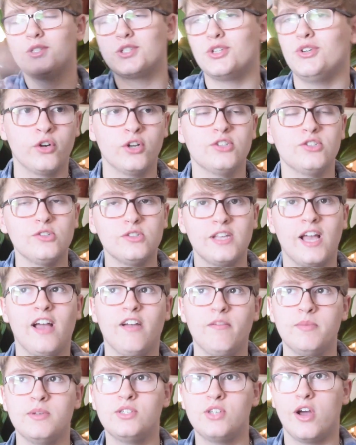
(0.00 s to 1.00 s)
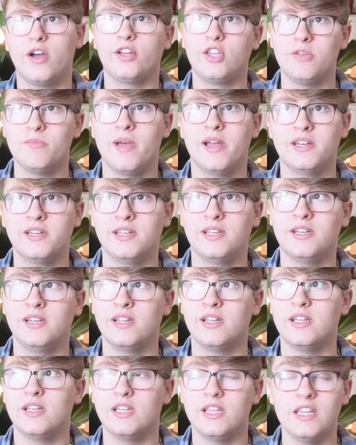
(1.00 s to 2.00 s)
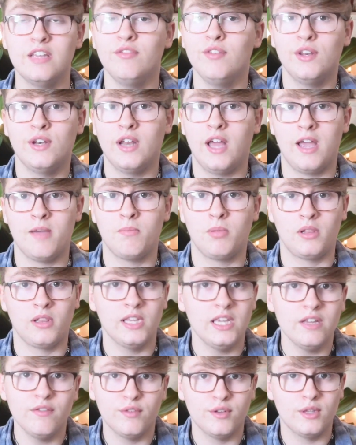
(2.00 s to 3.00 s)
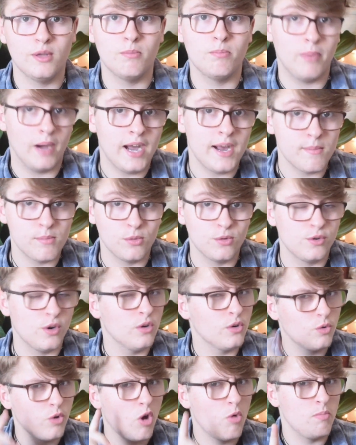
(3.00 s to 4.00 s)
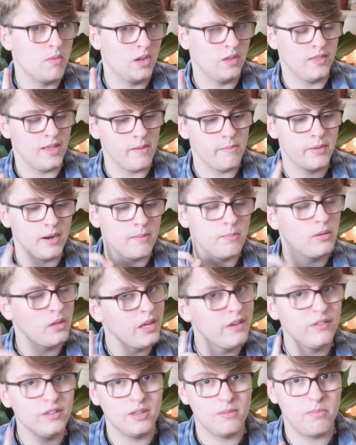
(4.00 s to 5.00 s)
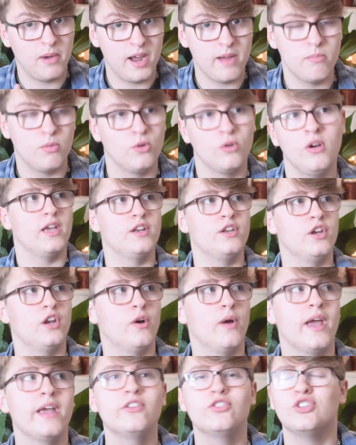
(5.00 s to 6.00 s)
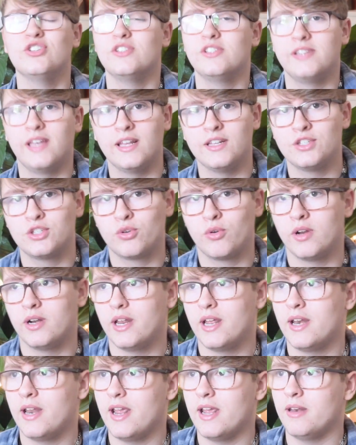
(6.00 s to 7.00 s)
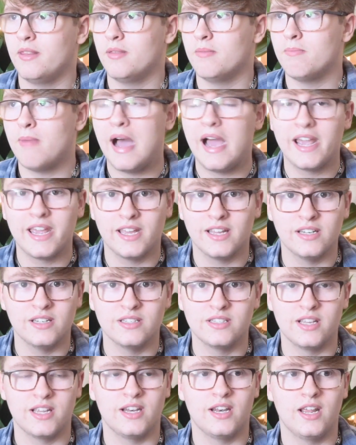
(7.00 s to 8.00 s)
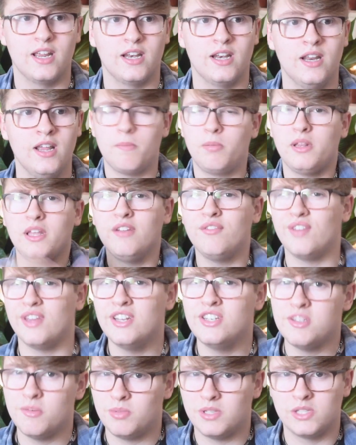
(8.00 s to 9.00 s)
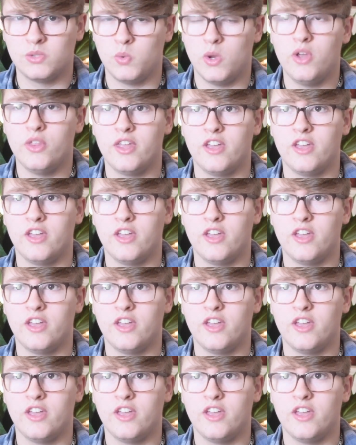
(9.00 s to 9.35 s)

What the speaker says: Crystals have been documented, even I believe in the Bible, don't quote me on that, but I believe in the Bible and, you know, ancient Sanskrit and the Mayans and I believe Egypt as well.